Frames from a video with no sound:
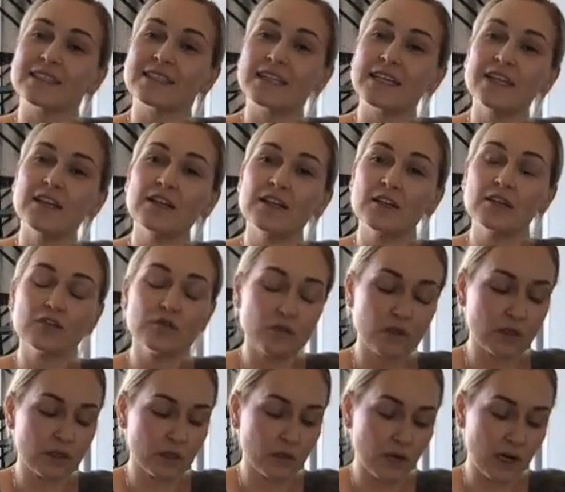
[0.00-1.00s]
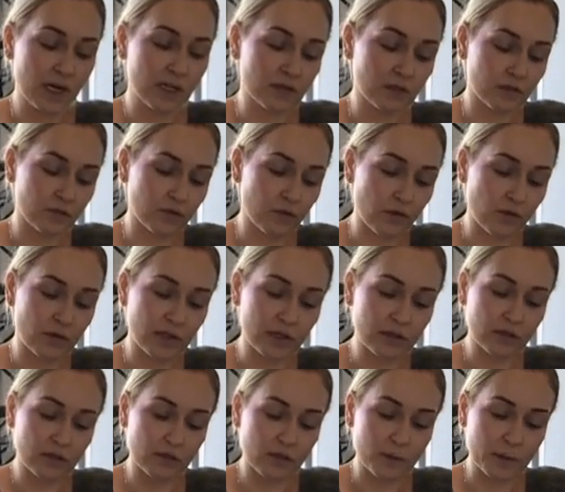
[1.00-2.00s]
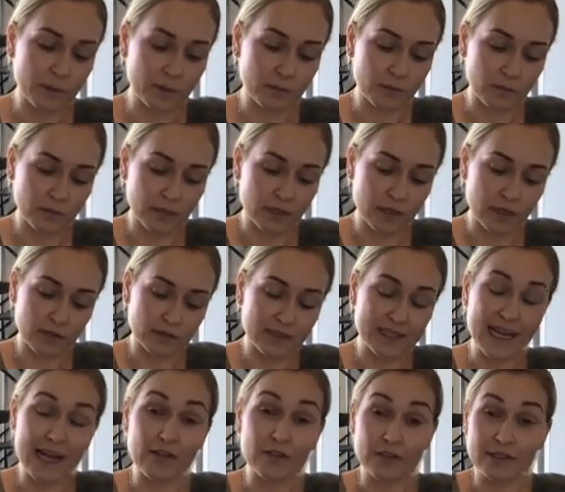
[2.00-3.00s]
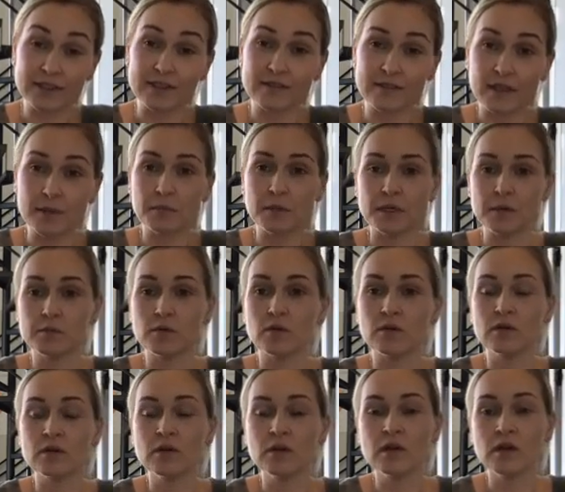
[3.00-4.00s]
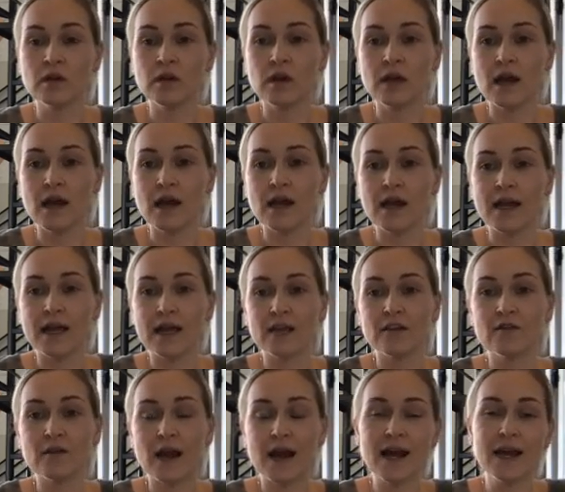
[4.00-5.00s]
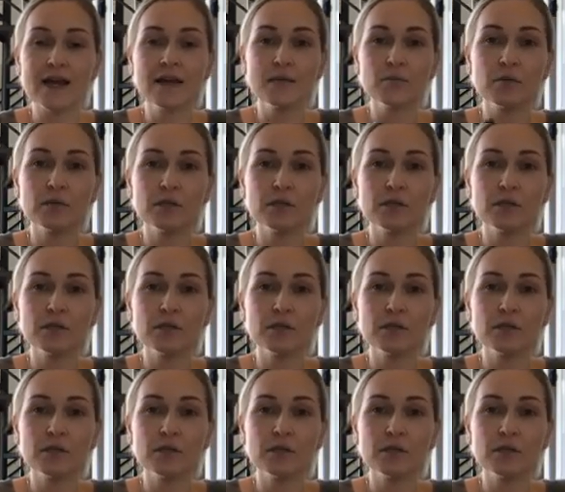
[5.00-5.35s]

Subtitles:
here's really what I look for when I look for people. talent in people. If I